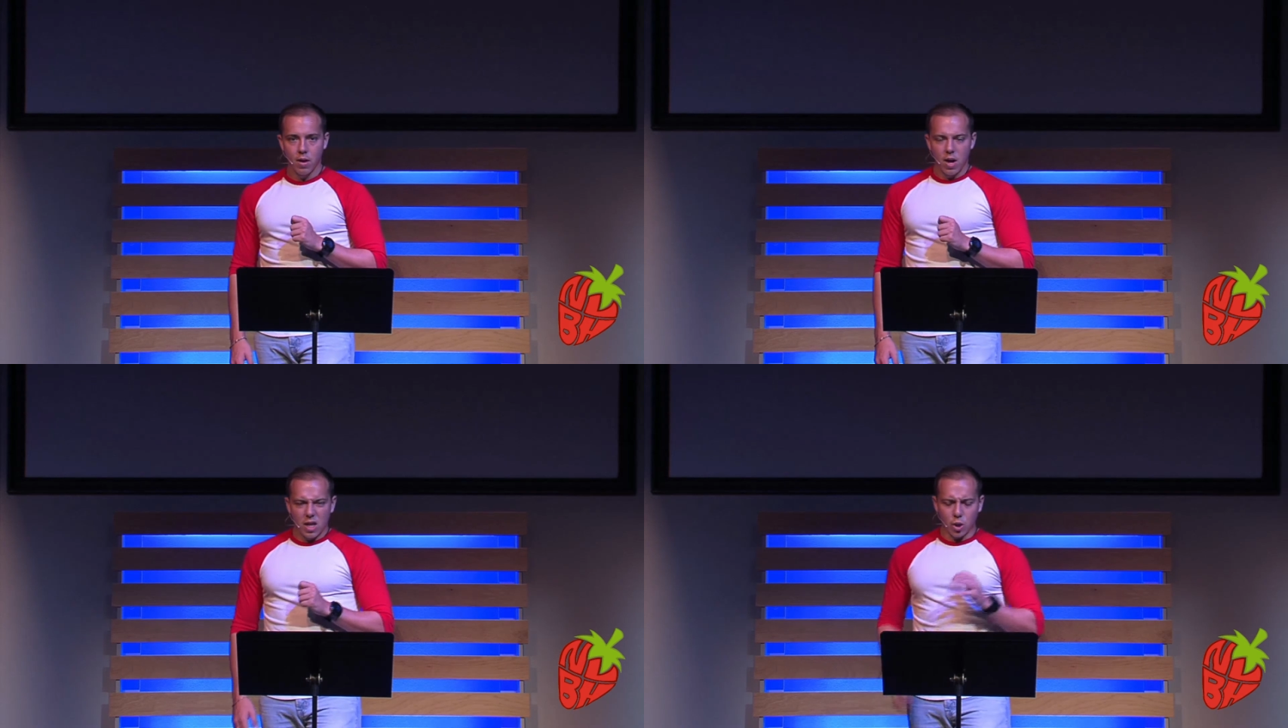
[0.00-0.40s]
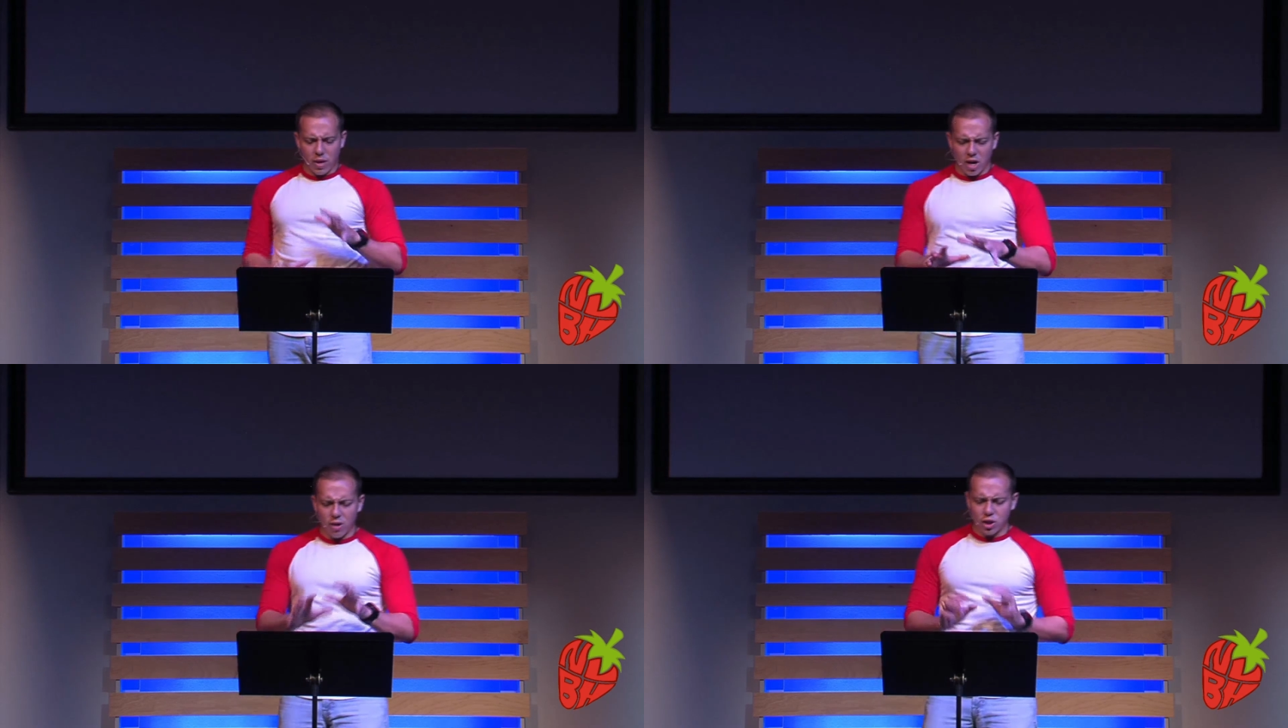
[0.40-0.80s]
So
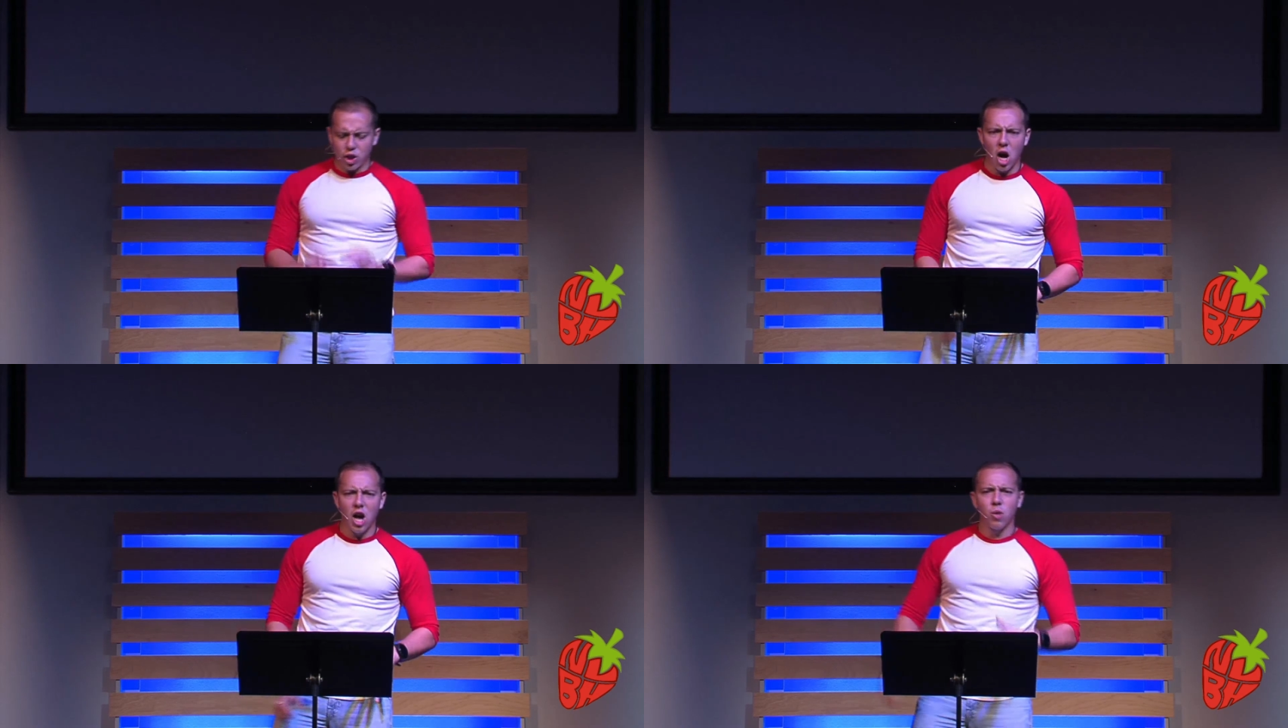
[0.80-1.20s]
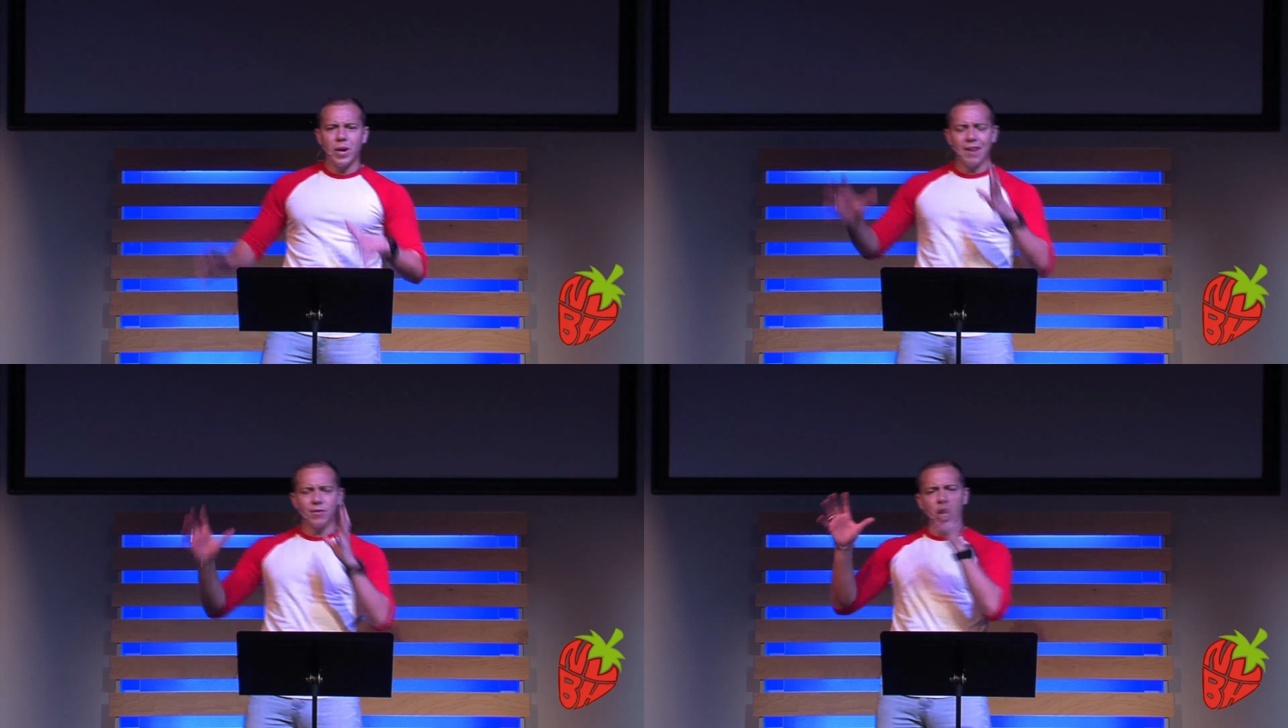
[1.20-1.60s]
here in John, we
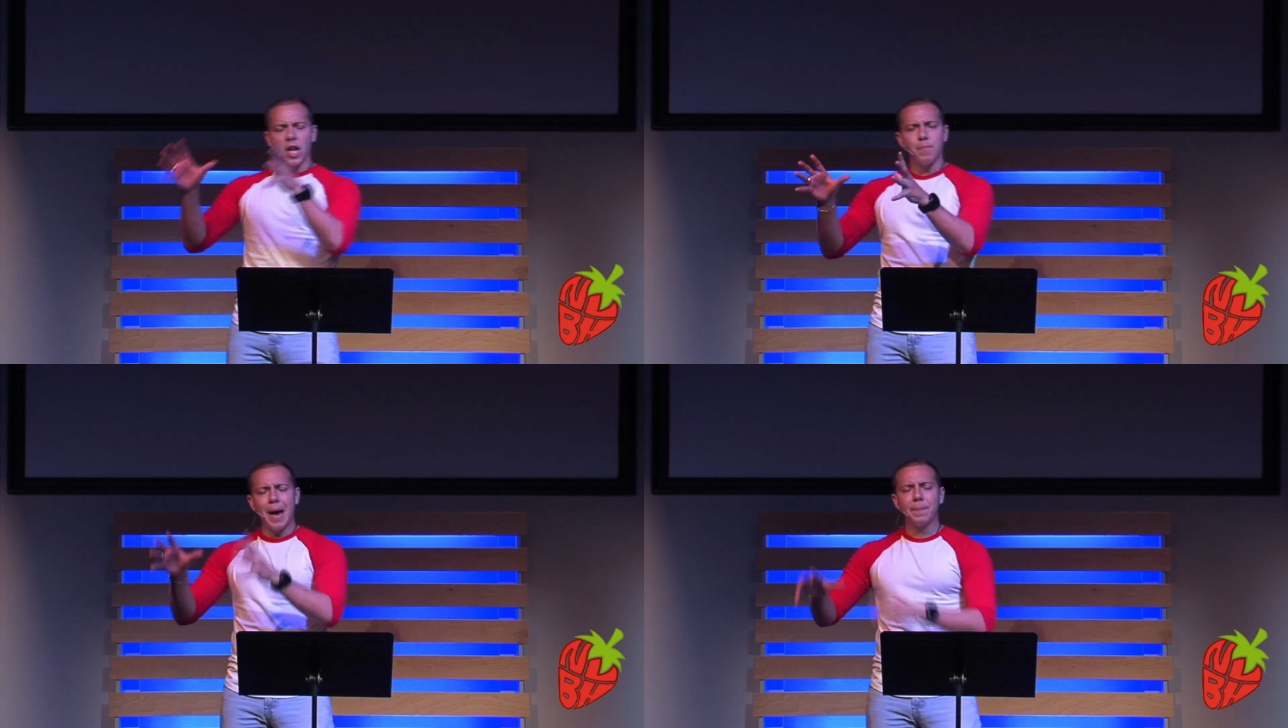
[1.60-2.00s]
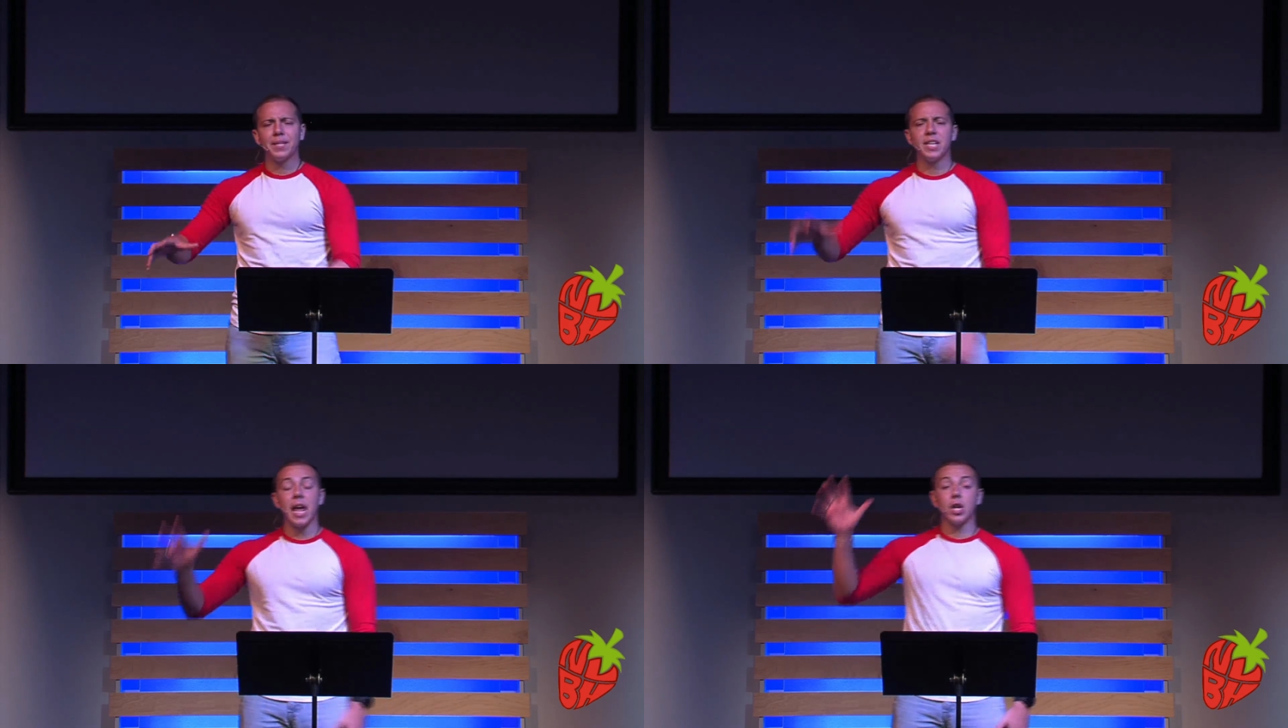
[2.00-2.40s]
have John the Baptist
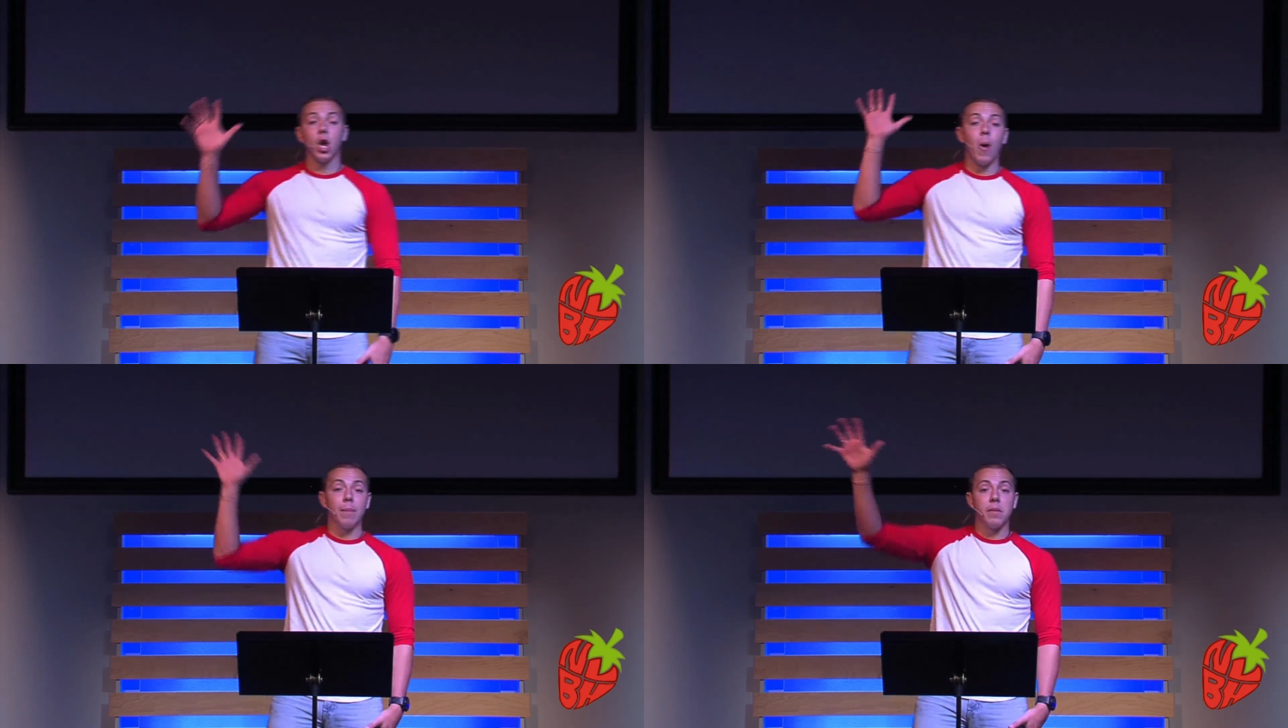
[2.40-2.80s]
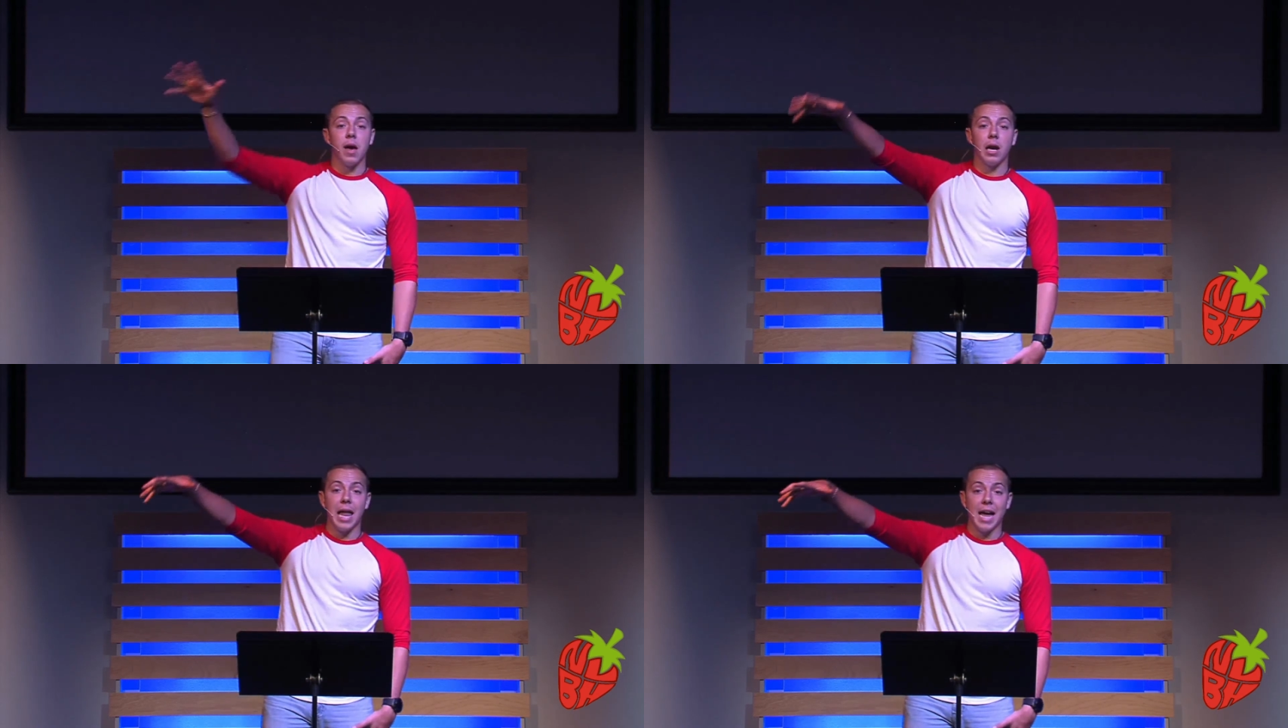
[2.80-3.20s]
saying, "No, I'm not
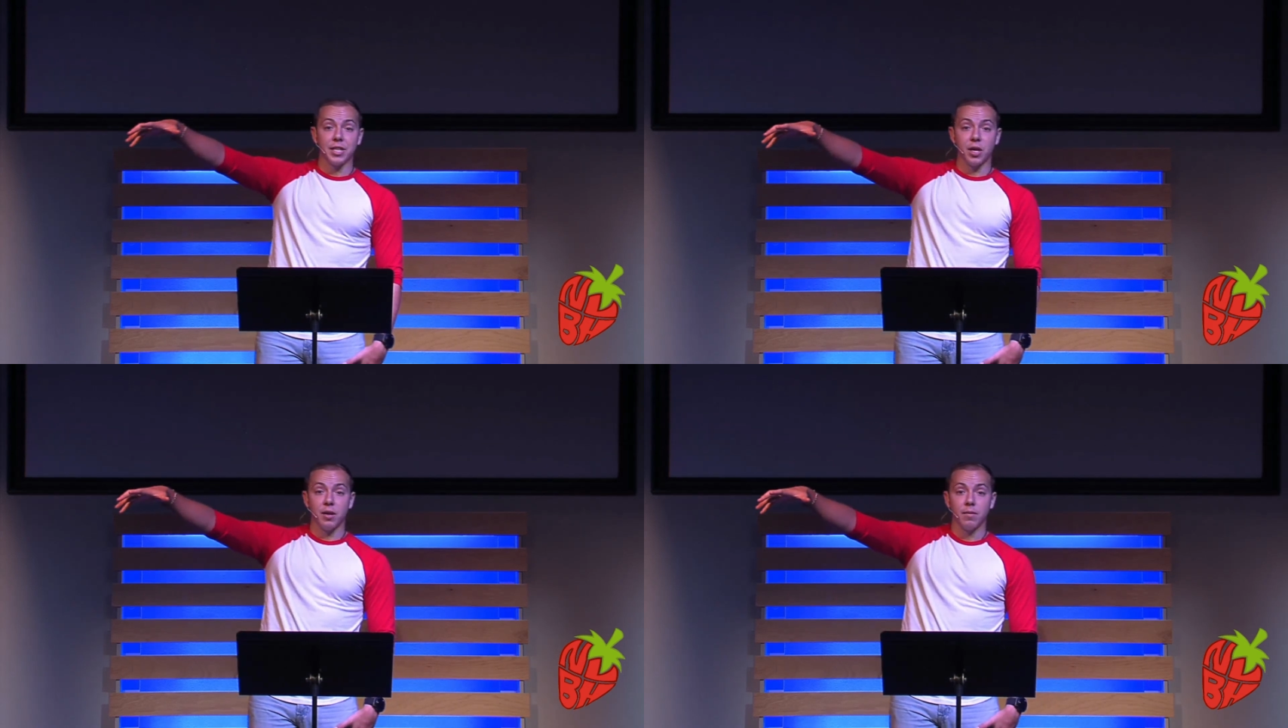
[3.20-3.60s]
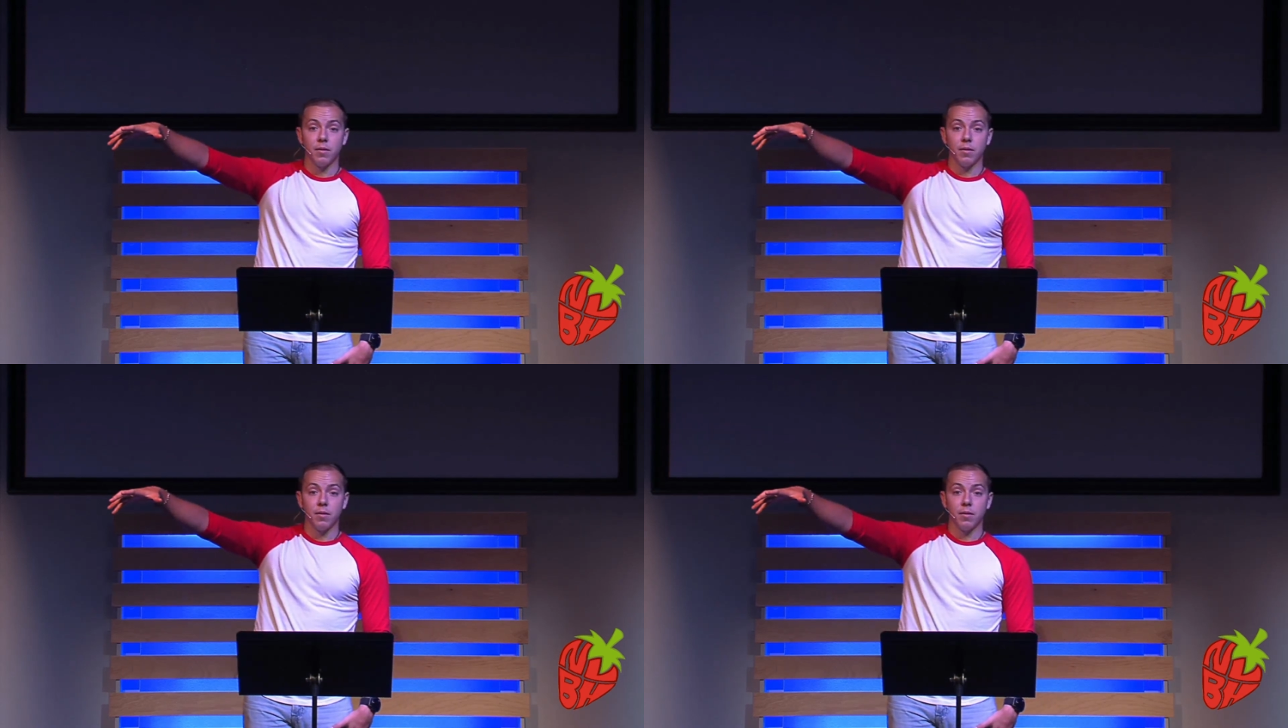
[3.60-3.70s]
Elijah."